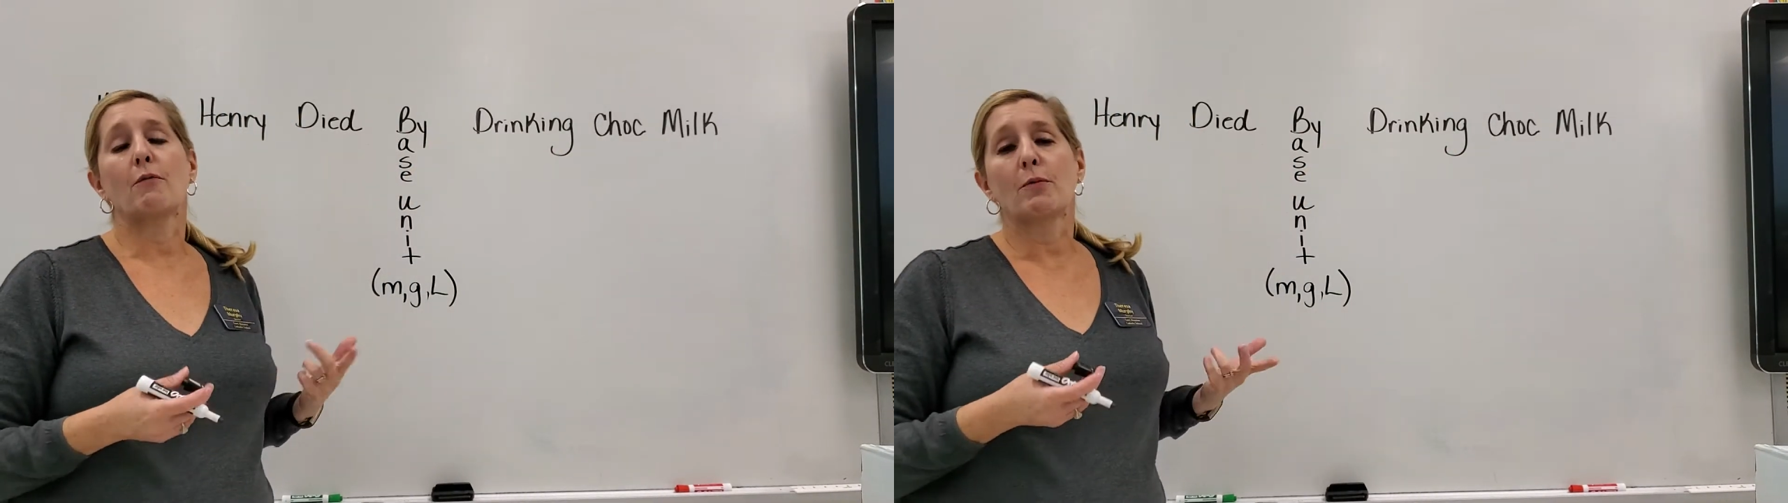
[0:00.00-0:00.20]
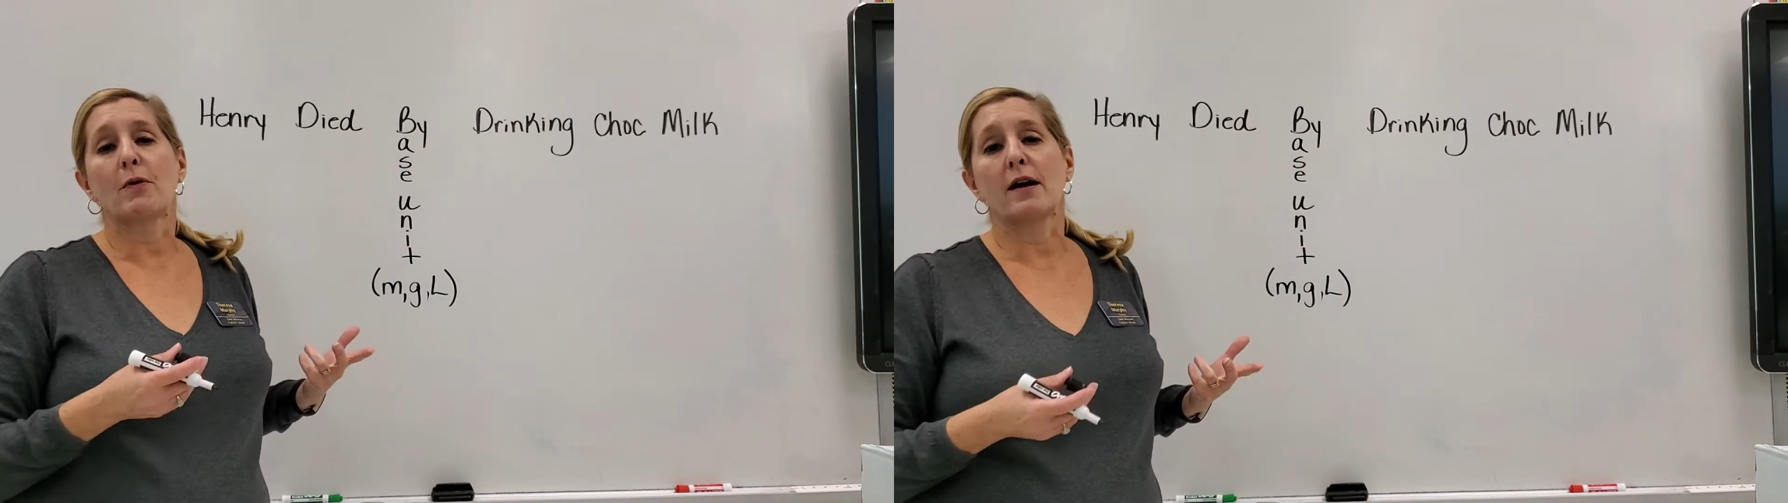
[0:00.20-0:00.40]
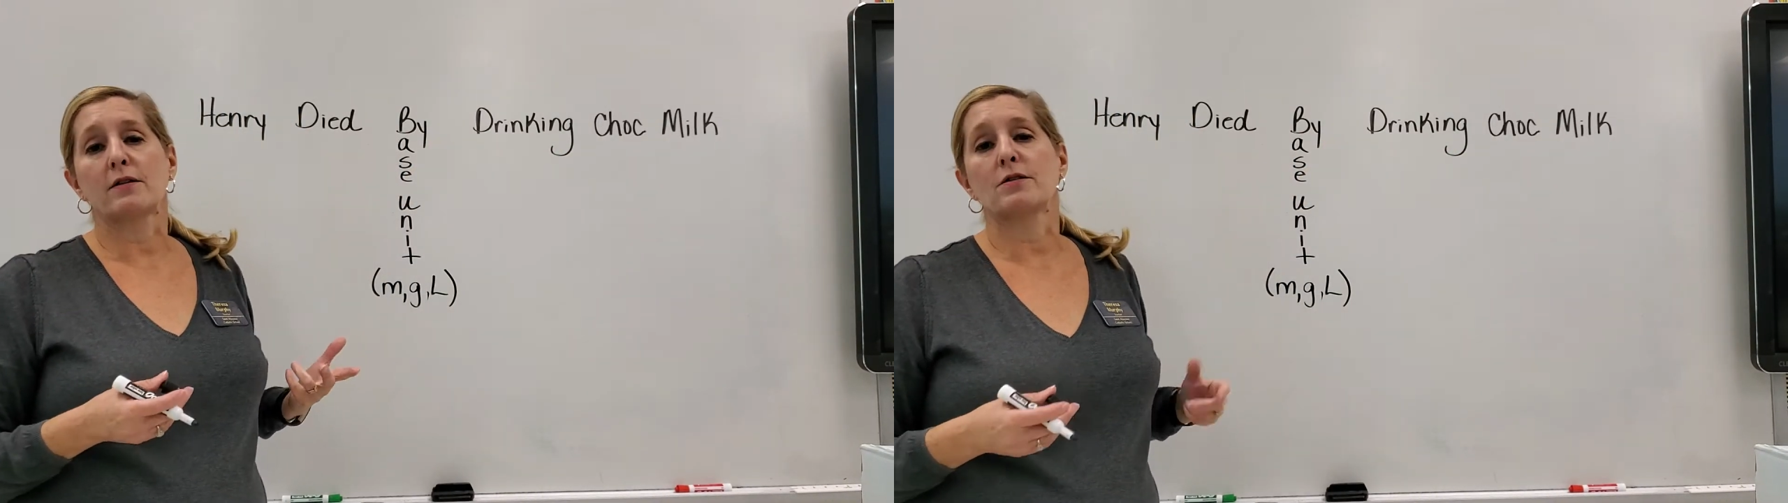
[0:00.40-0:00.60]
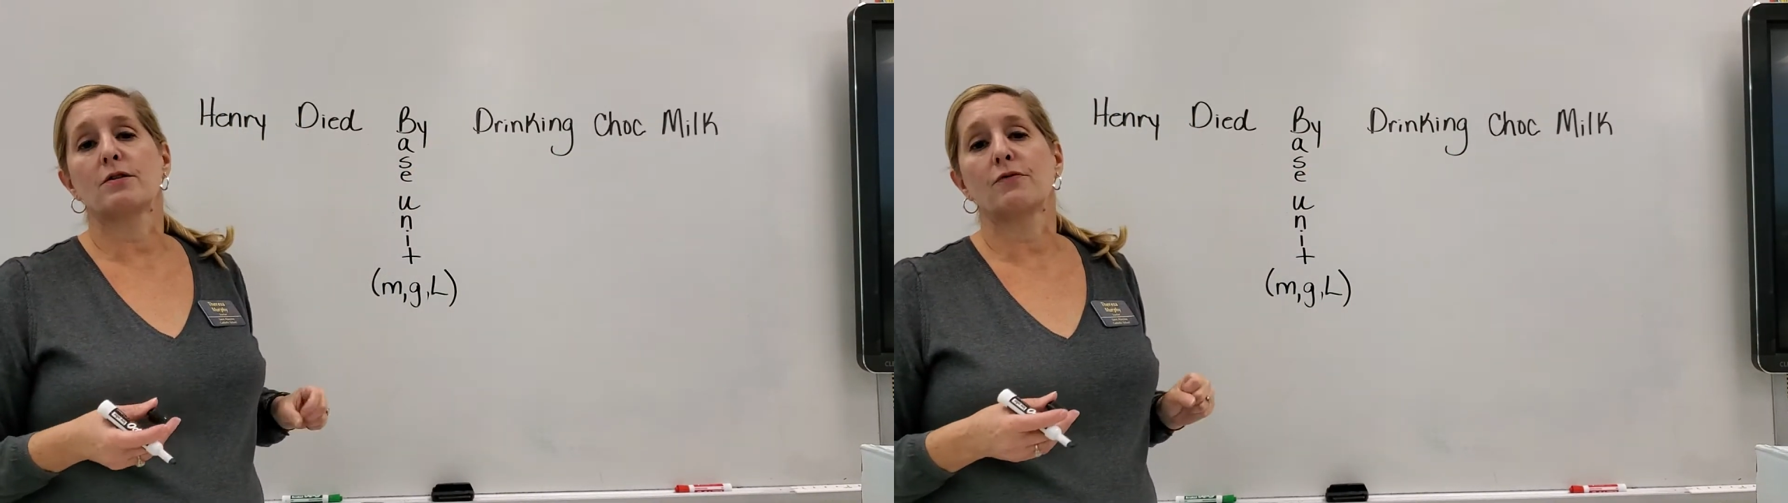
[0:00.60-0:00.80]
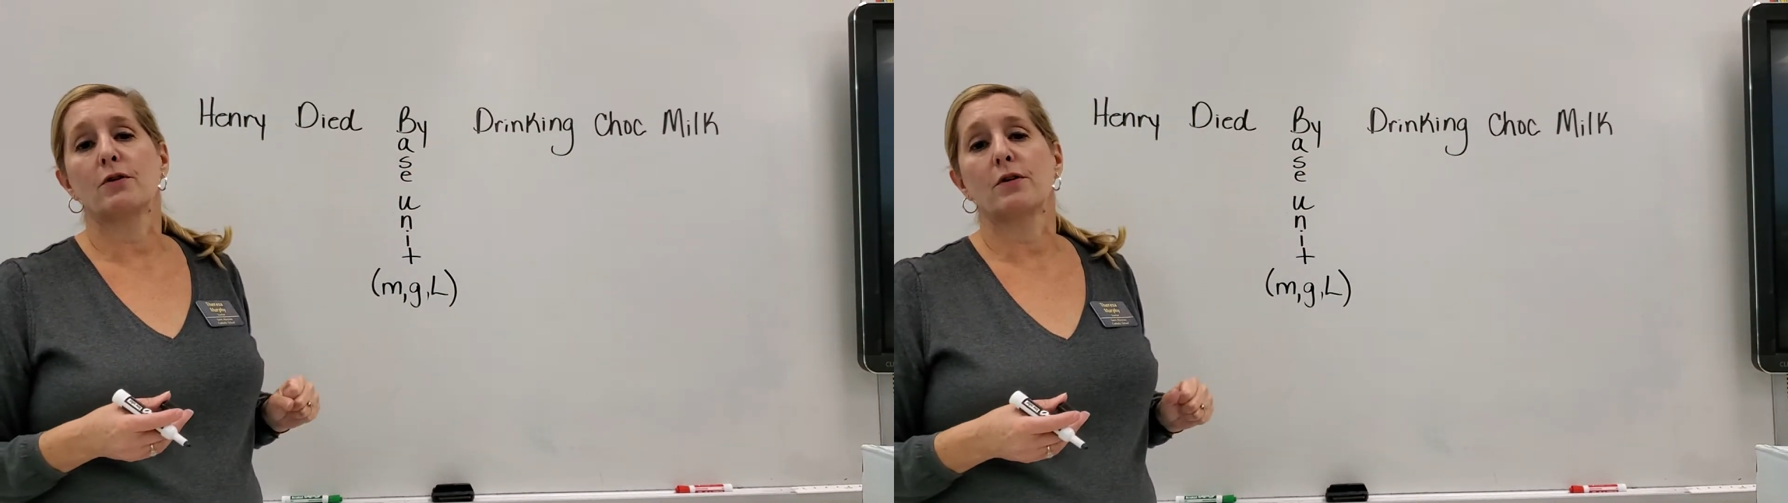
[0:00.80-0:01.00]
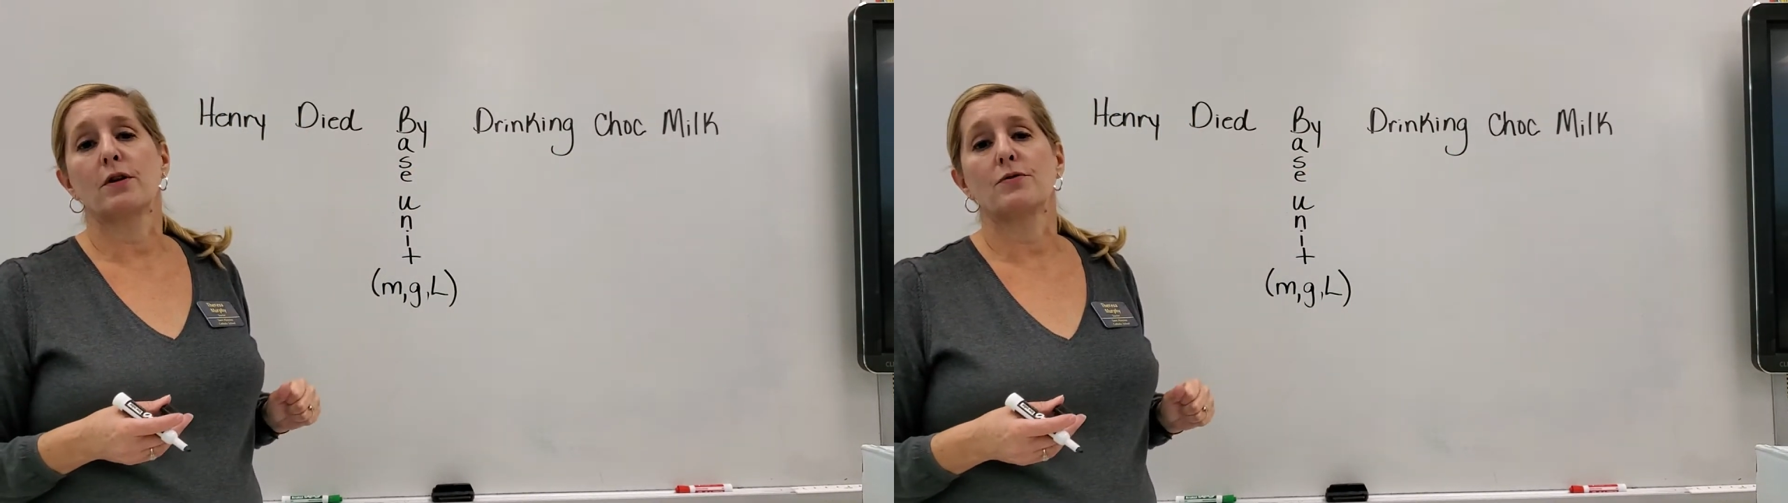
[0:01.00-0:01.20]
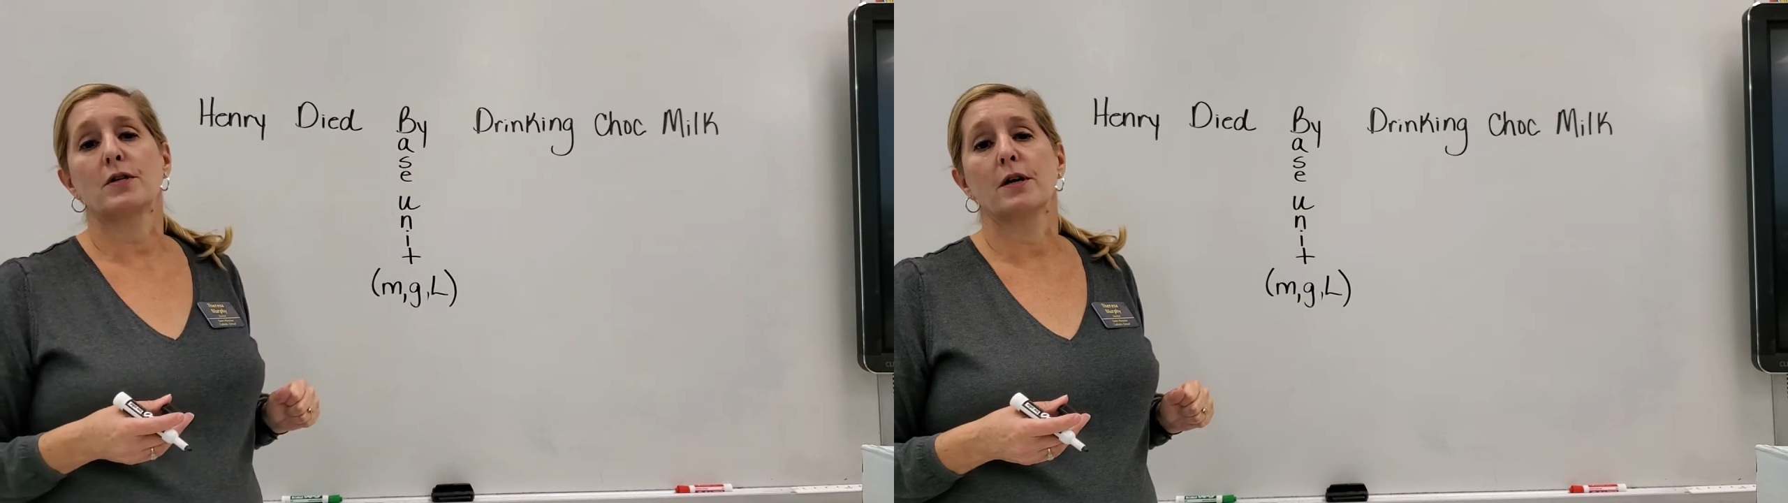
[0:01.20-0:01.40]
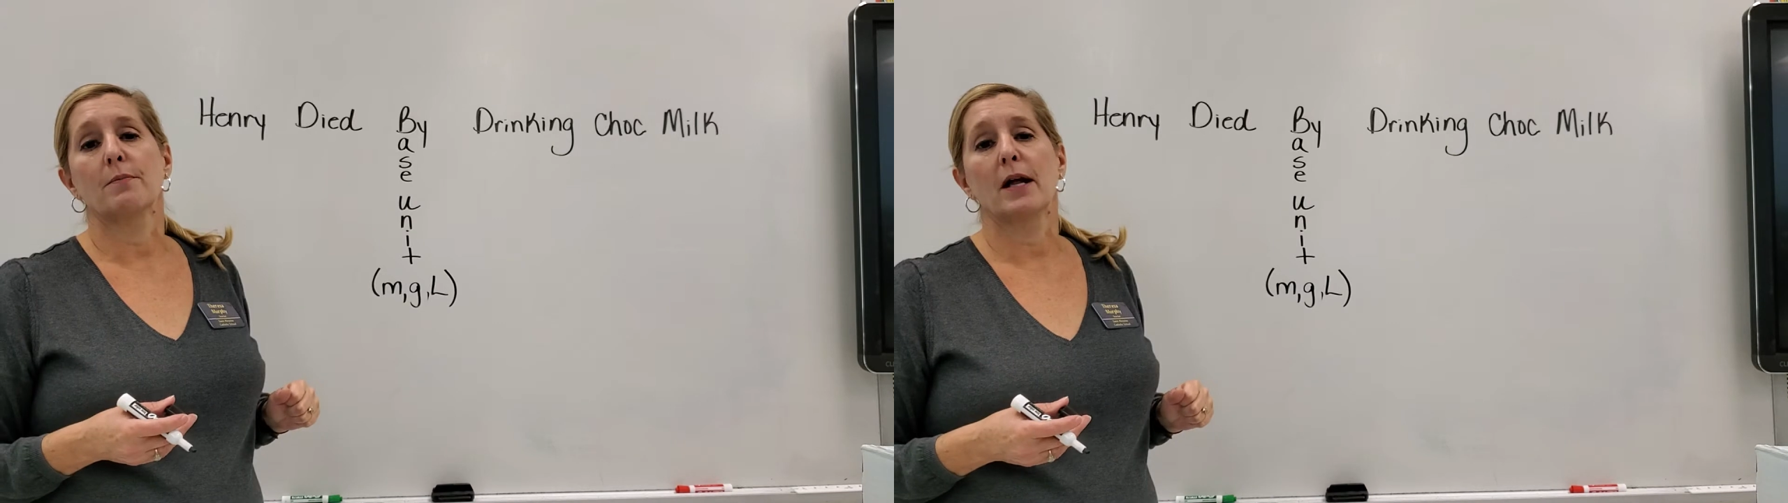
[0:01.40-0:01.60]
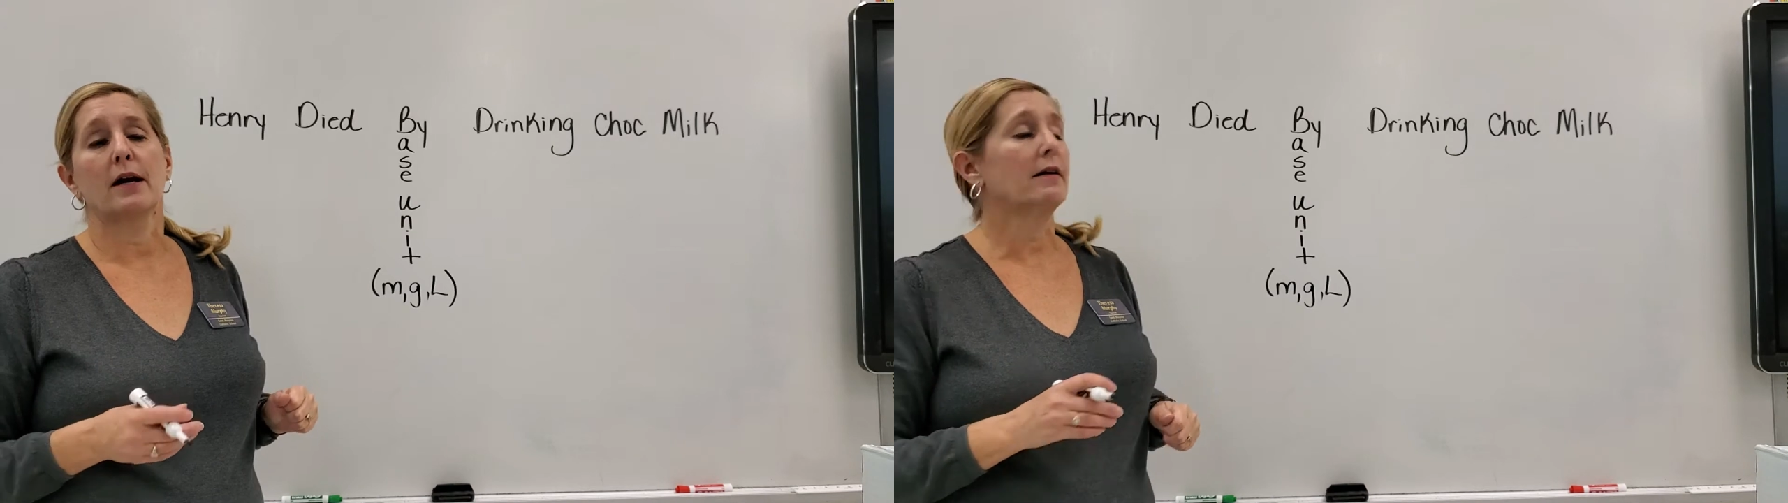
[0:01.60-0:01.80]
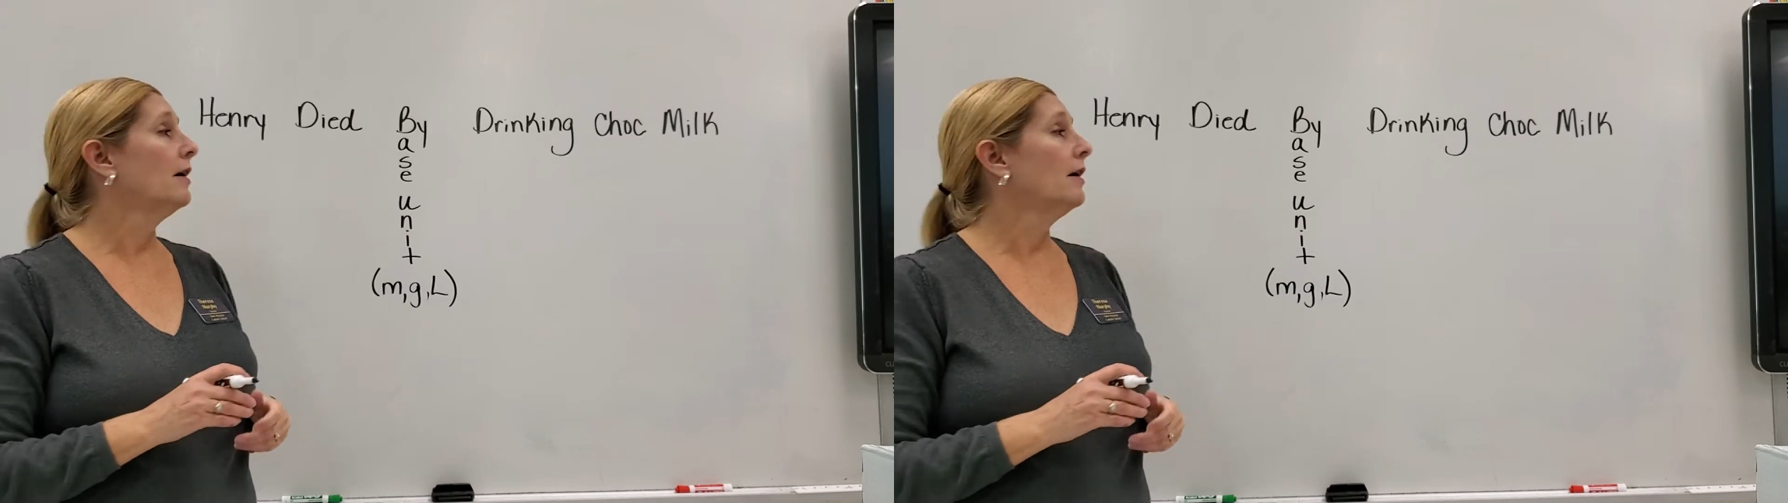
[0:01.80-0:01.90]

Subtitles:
We'll practice a few of those in a minute.